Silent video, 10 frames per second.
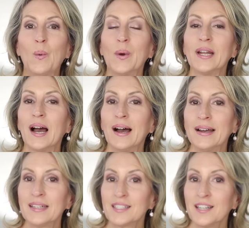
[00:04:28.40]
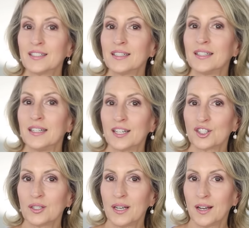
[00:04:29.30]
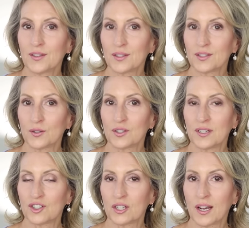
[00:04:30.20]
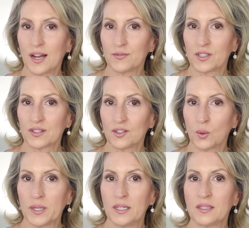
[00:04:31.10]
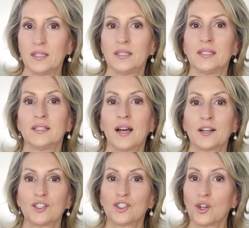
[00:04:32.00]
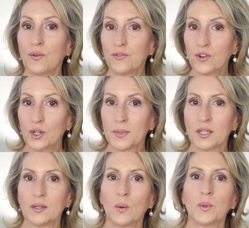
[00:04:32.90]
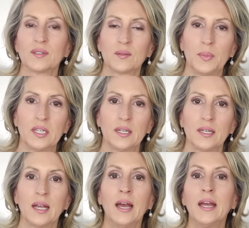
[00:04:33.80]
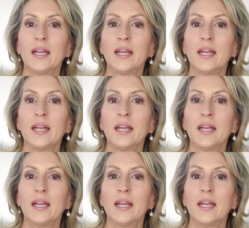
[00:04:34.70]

when I attended the National Health Association conference in twenty eighteen and Doctor Joel Fuhrman was speaking,